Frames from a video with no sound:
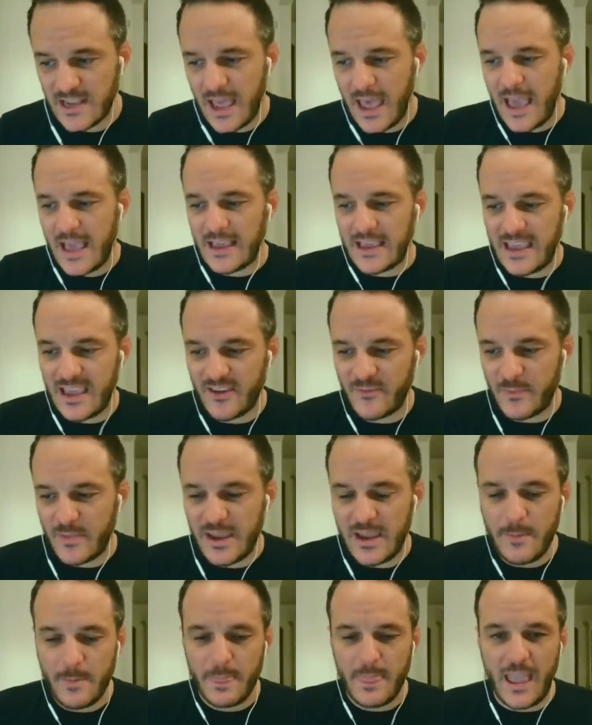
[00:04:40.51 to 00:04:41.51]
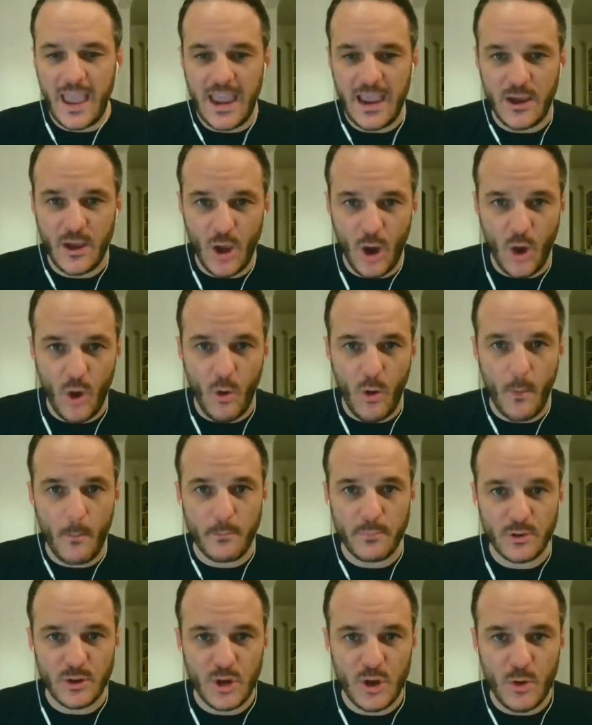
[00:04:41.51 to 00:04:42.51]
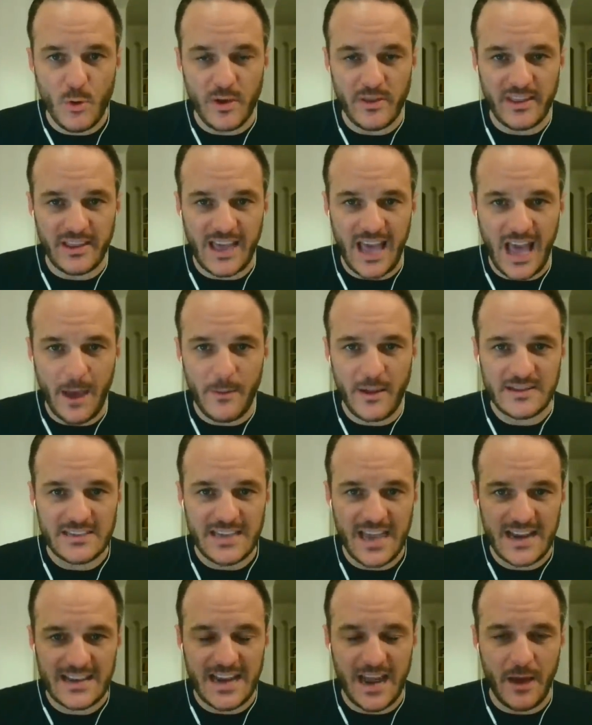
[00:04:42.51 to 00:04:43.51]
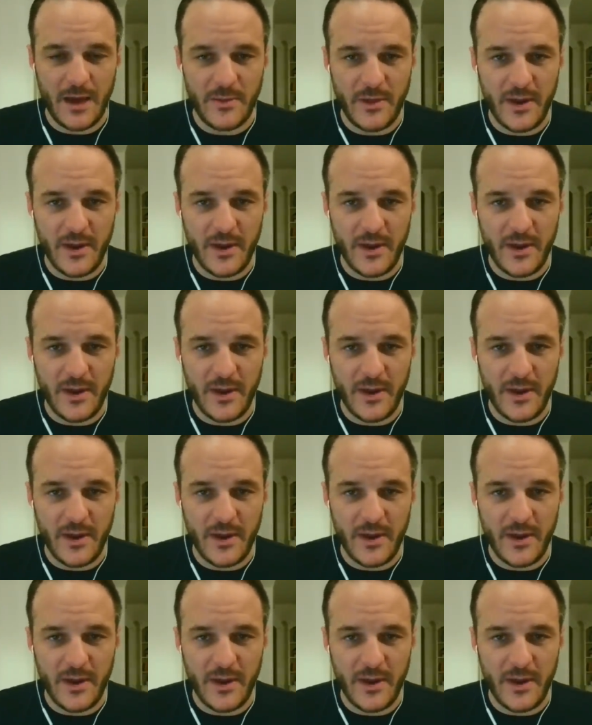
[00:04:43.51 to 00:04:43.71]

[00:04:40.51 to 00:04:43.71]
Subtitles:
give me a go blue in the comments. Head down there